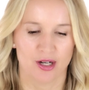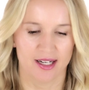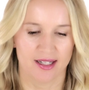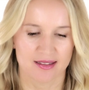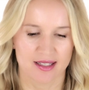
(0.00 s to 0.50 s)

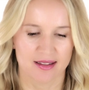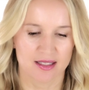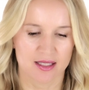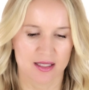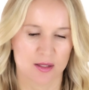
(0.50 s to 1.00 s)
product, and
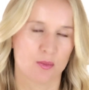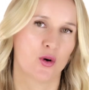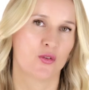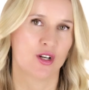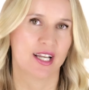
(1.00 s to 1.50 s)
this is
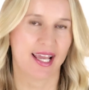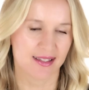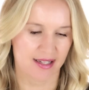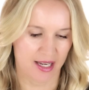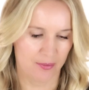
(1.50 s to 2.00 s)
more for
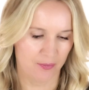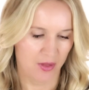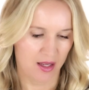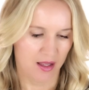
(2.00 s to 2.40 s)
nighttime.